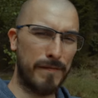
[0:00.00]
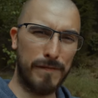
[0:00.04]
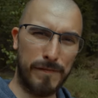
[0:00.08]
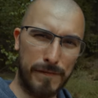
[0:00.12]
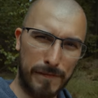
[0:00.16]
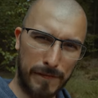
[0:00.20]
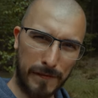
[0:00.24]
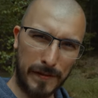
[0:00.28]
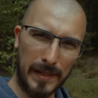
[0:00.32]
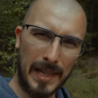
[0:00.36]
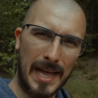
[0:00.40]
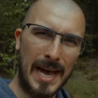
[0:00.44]

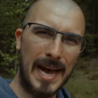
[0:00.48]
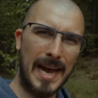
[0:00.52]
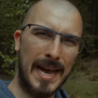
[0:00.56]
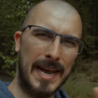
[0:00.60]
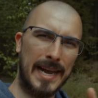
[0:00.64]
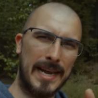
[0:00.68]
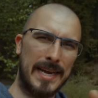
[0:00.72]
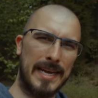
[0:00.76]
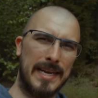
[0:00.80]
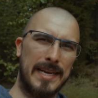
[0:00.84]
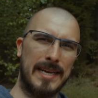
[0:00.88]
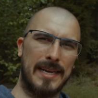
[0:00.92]

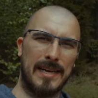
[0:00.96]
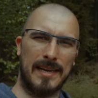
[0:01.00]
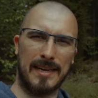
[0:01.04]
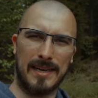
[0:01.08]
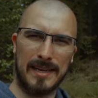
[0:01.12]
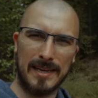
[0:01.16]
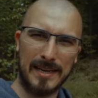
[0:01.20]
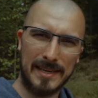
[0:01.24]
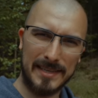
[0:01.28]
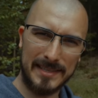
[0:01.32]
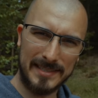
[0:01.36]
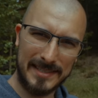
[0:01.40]
Fly
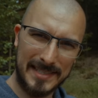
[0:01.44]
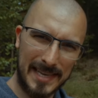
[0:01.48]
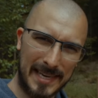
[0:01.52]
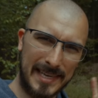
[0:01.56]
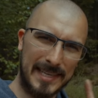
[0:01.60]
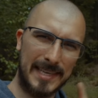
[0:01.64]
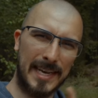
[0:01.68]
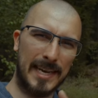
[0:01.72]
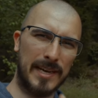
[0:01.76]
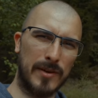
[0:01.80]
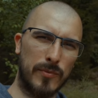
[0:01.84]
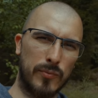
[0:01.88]
a
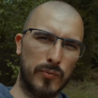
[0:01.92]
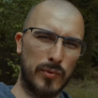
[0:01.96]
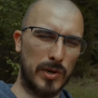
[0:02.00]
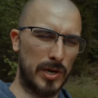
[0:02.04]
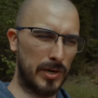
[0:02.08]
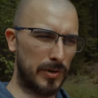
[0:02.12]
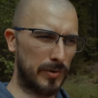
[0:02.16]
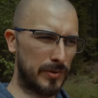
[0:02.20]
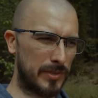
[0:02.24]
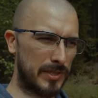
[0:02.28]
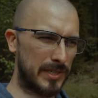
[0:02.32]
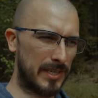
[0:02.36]
dedicated
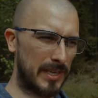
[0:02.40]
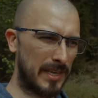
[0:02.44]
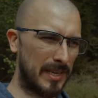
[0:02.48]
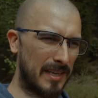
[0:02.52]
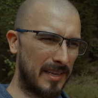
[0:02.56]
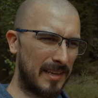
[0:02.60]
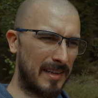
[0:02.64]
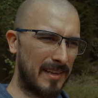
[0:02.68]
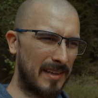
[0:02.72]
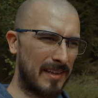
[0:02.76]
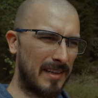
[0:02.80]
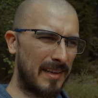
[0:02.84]
route
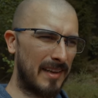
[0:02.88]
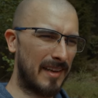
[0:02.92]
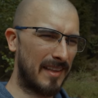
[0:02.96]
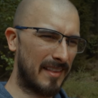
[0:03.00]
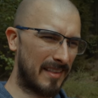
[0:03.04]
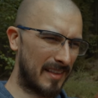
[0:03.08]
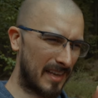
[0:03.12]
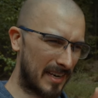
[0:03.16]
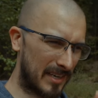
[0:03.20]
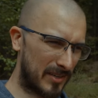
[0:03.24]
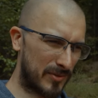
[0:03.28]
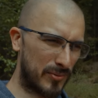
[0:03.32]

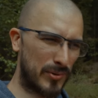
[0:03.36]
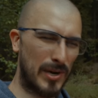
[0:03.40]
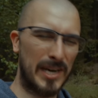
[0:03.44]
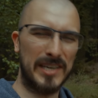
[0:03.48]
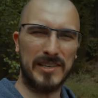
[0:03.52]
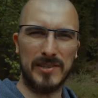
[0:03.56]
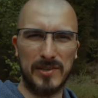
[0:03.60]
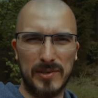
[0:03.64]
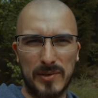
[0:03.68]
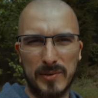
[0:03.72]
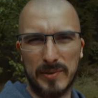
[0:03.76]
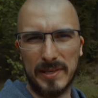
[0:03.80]
and then try
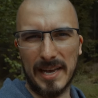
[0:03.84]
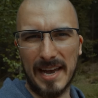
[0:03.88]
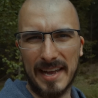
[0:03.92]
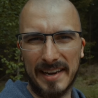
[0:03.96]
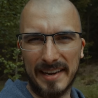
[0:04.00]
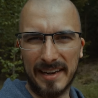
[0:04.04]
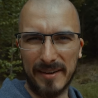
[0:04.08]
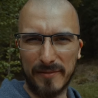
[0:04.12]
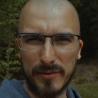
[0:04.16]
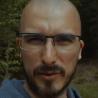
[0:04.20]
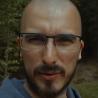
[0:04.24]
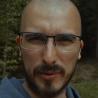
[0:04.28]
to do
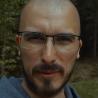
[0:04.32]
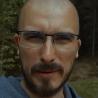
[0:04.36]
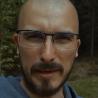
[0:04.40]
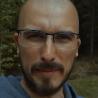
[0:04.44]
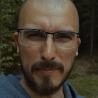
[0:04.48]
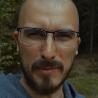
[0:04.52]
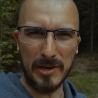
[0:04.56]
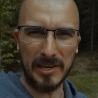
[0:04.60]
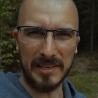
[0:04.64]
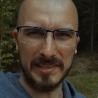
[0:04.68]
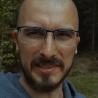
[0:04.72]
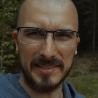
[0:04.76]
that every 3
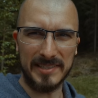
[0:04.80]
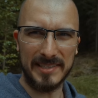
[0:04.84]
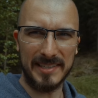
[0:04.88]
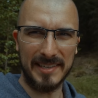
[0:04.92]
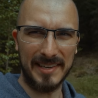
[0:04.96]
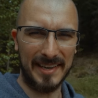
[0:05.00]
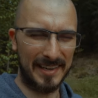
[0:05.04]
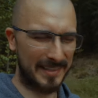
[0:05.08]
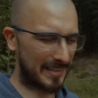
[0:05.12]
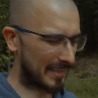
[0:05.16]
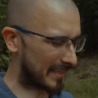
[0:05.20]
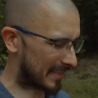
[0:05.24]
months.
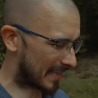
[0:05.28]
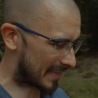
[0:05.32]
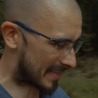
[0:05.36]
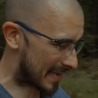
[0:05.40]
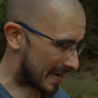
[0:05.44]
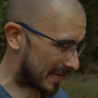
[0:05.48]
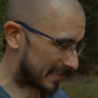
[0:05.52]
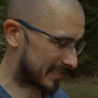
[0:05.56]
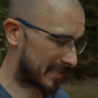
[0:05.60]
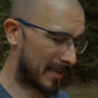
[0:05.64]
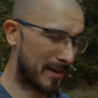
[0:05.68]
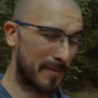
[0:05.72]
I think that
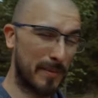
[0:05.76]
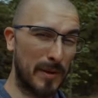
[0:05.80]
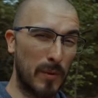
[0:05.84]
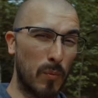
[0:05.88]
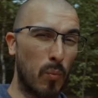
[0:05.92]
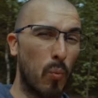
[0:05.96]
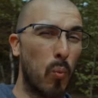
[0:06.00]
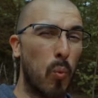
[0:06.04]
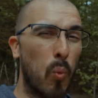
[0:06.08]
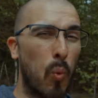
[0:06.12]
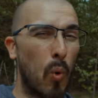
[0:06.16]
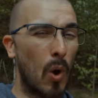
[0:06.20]
that is gonna be
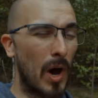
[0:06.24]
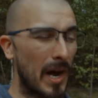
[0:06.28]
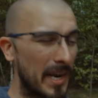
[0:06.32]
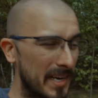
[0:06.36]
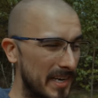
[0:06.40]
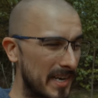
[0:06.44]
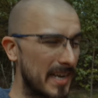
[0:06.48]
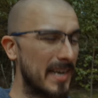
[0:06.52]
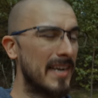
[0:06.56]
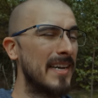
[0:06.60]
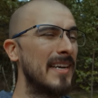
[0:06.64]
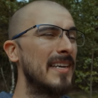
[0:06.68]

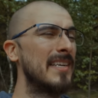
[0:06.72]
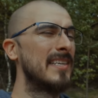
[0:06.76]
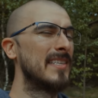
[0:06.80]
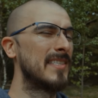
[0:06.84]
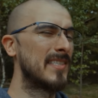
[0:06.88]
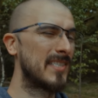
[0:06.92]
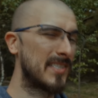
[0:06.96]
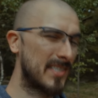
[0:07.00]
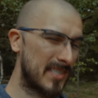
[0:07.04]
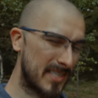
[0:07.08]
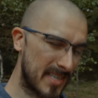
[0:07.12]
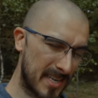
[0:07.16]
one
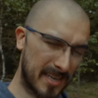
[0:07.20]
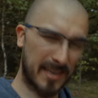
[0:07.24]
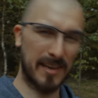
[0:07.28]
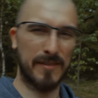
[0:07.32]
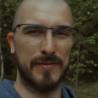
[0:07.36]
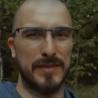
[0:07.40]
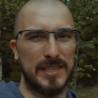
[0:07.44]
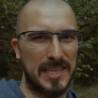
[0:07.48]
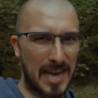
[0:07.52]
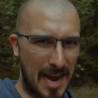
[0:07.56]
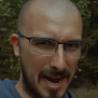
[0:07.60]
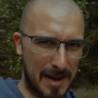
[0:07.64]
sick
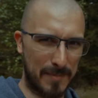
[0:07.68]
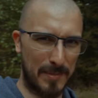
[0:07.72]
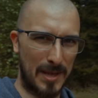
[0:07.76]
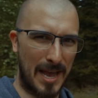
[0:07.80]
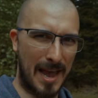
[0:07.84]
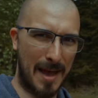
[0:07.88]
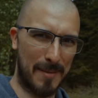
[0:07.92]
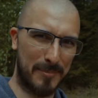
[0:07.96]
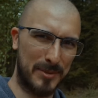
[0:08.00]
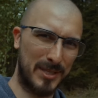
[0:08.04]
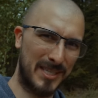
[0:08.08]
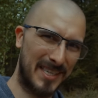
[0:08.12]
of a time
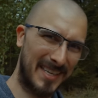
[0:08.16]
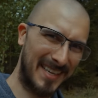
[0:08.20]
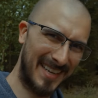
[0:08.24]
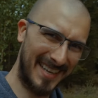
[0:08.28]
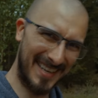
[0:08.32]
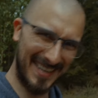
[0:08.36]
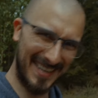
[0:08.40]
lapse.